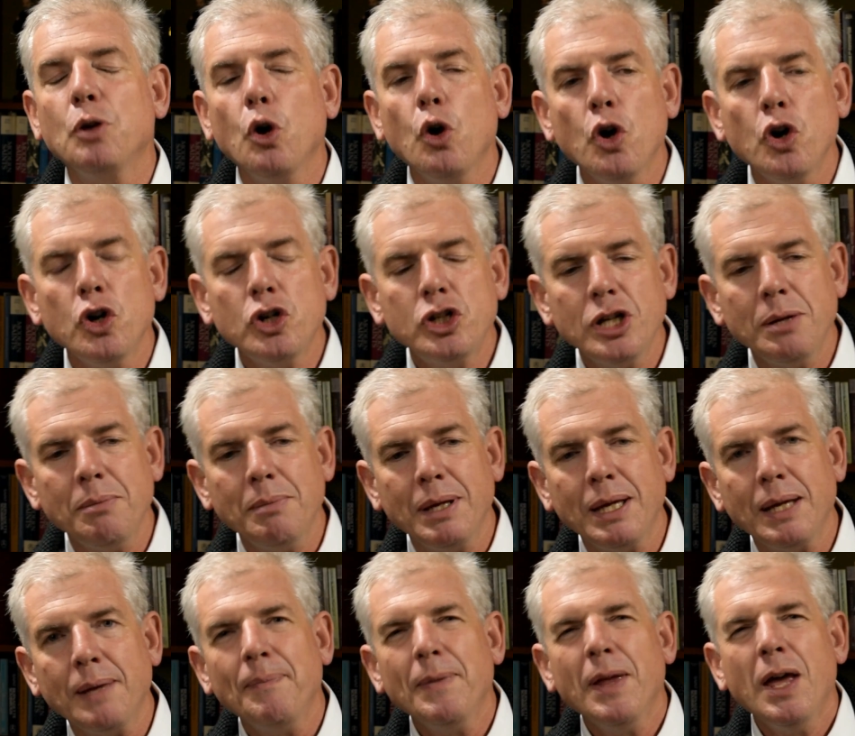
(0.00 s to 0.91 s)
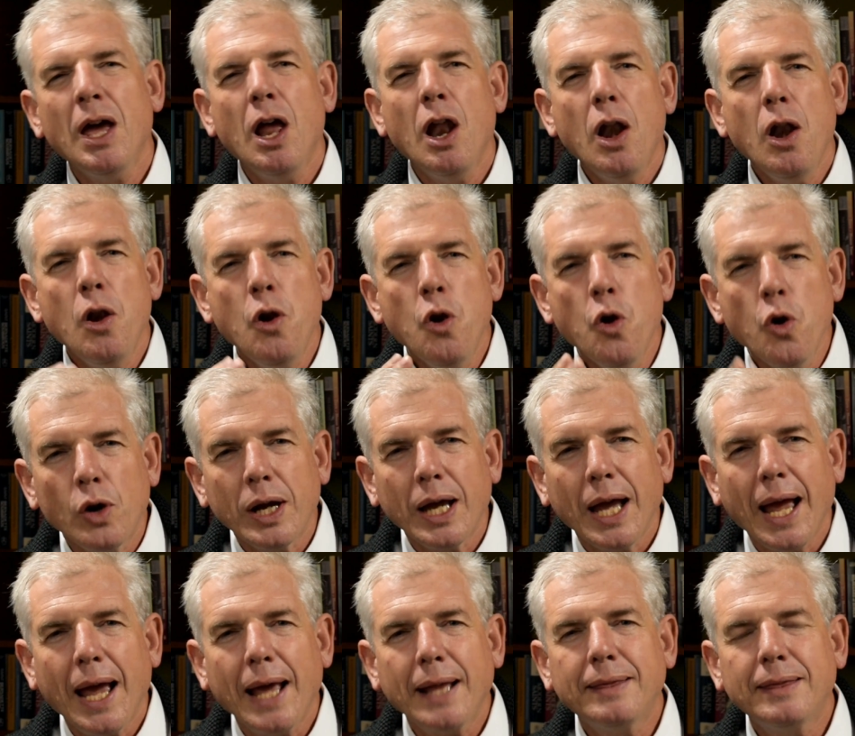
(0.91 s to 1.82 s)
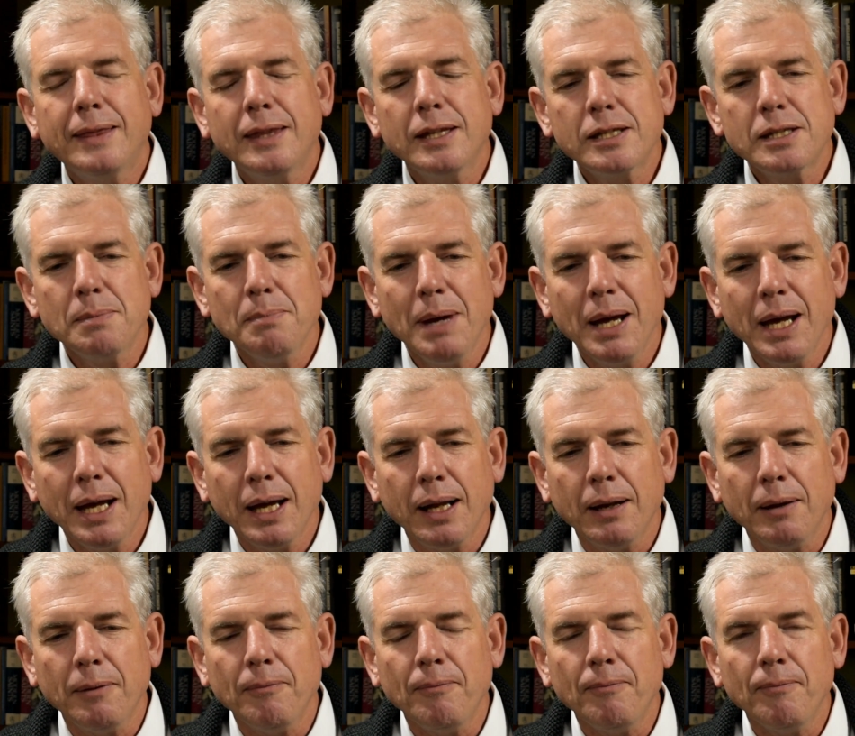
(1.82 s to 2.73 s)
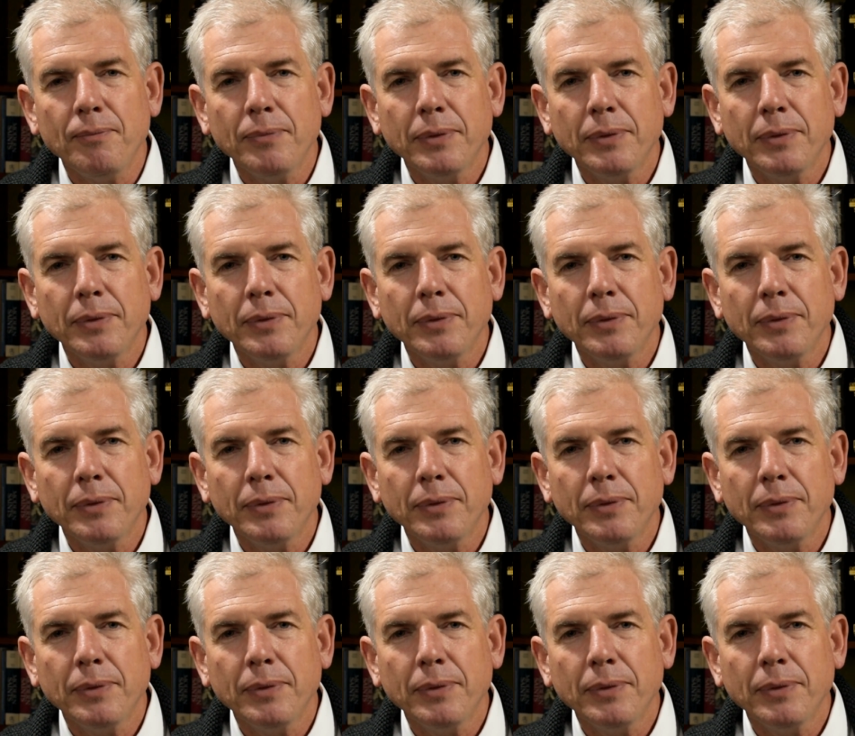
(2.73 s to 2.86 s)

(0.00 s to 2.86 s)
urging me, look at this man.